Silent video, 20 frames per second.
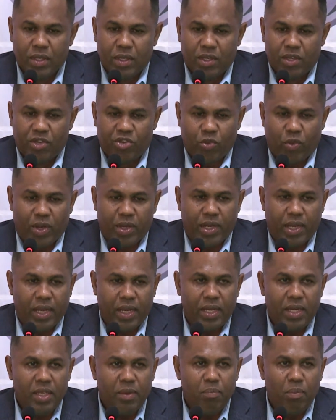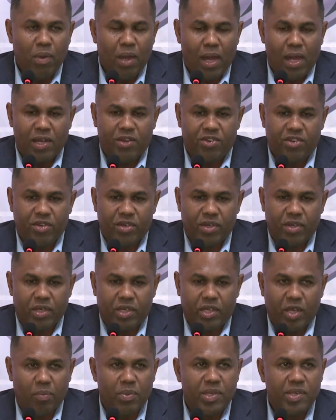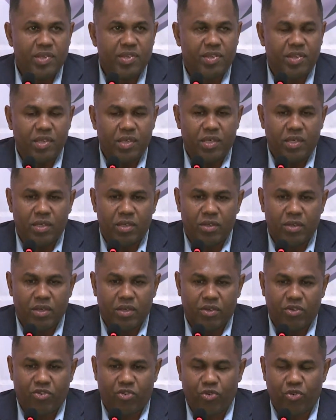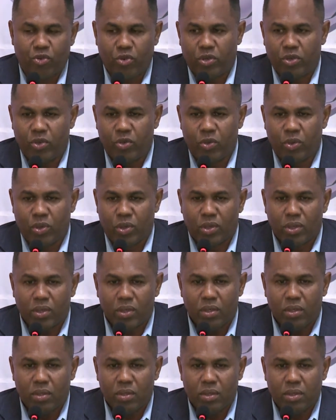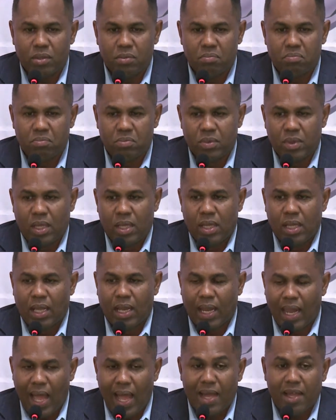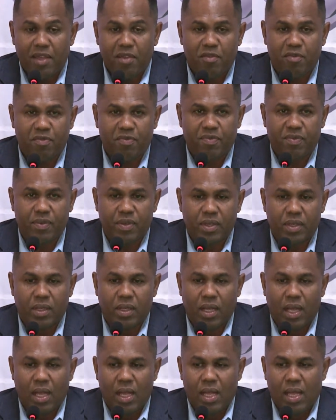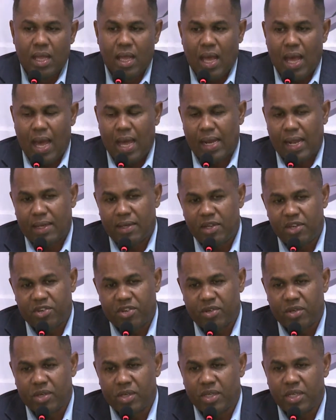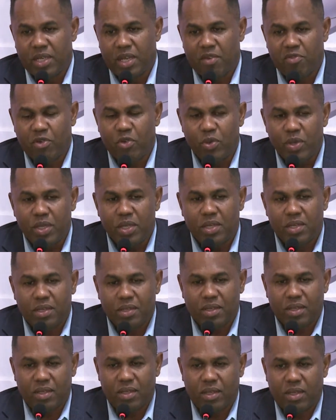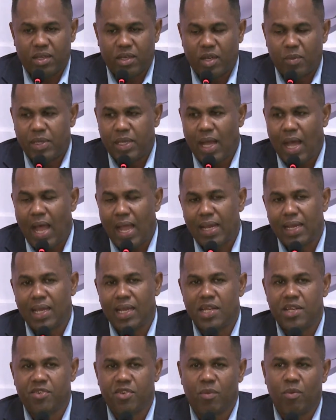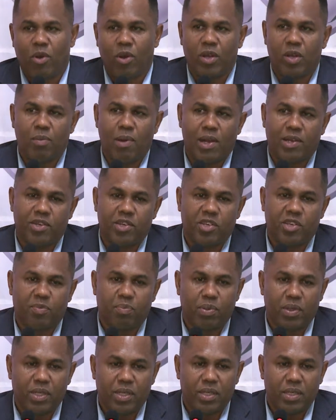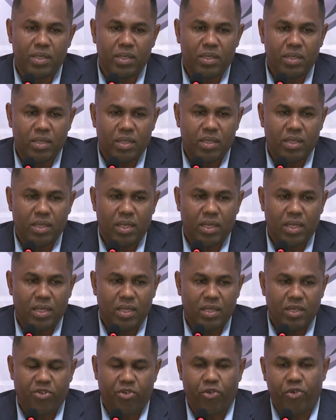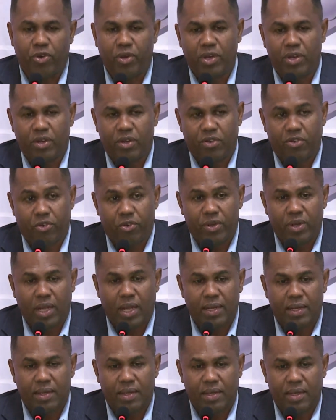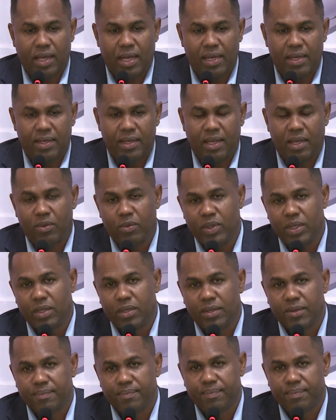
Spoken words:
So at any match can be seen throughout the world, live, and additionally, every week, there'll be highlights from all the matches played during that week.